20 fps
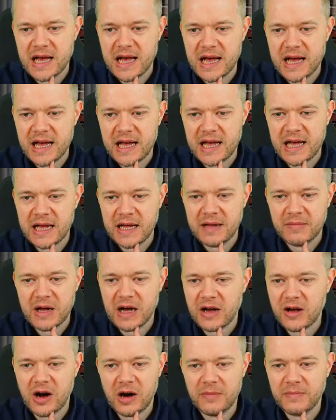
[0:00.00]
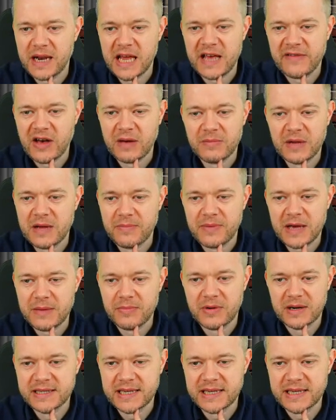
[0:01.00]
Um, I can't believe how many people are